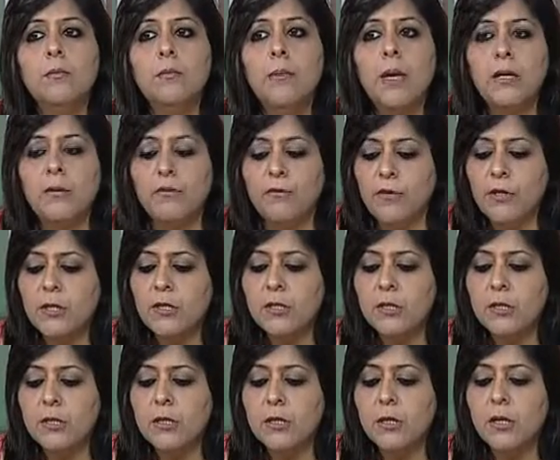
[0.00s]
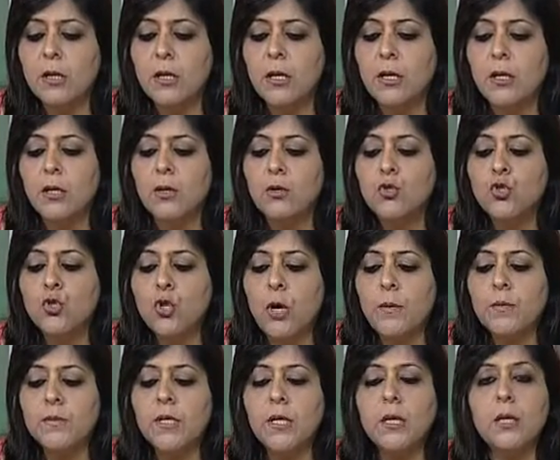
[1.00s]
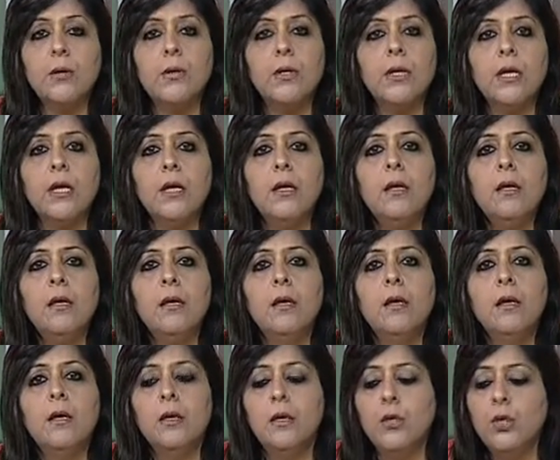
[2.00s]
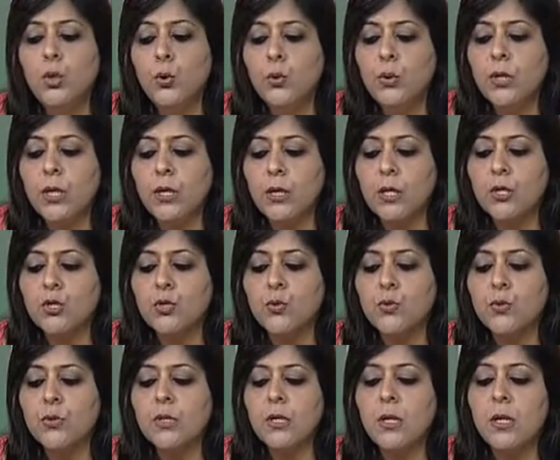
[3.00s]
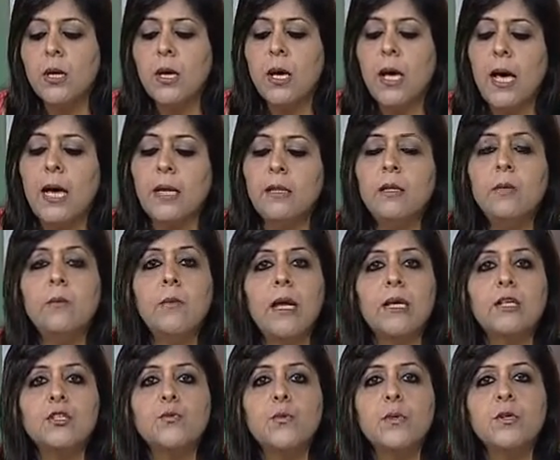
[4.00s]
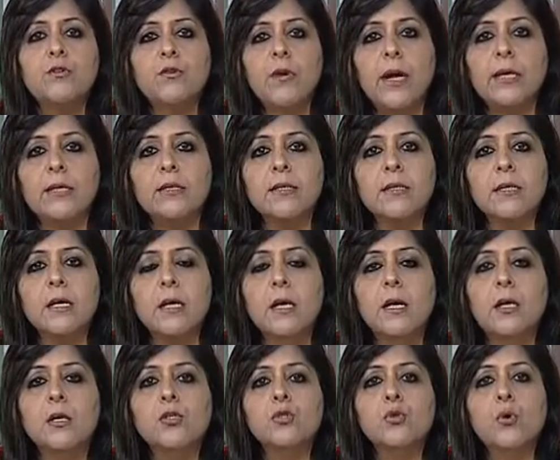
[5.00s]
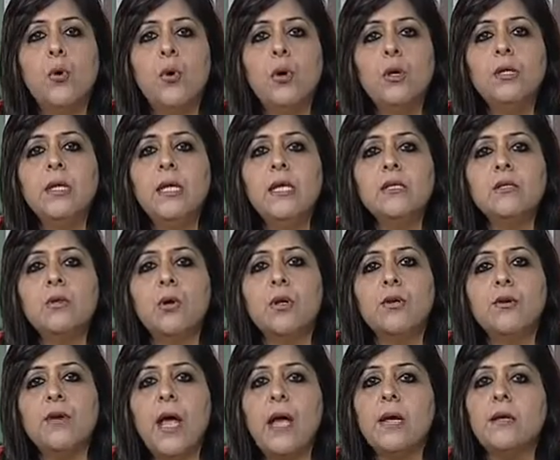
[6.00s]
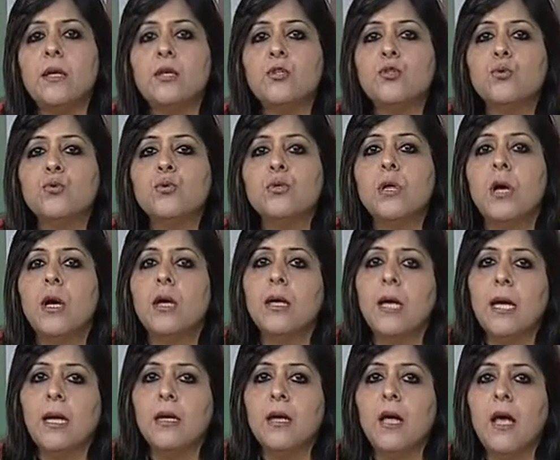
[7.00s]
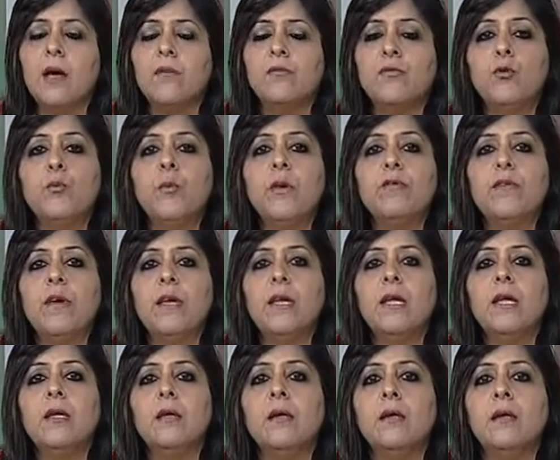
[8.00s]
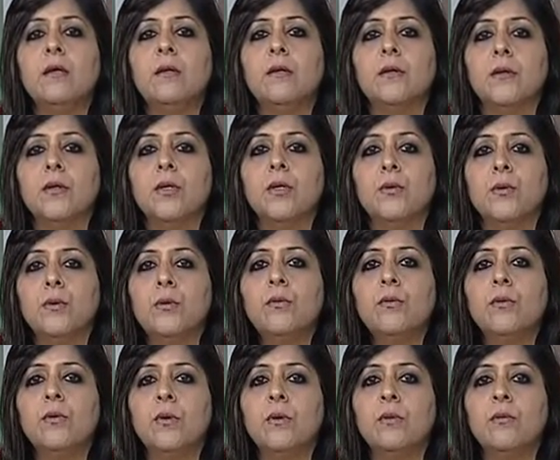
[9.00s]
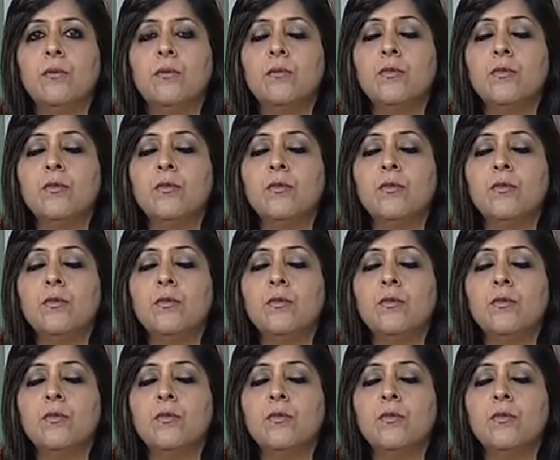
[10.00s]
benefits, job security, union issues, and the management rights. So all these contract issues again have to be very uh, you know uh,